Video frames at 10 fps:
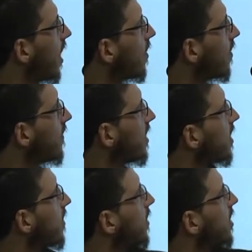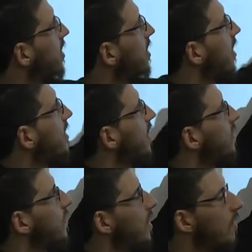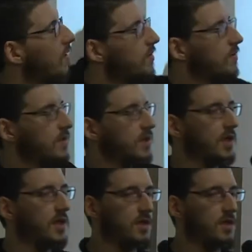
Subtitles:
all these images are sent to the Oculus,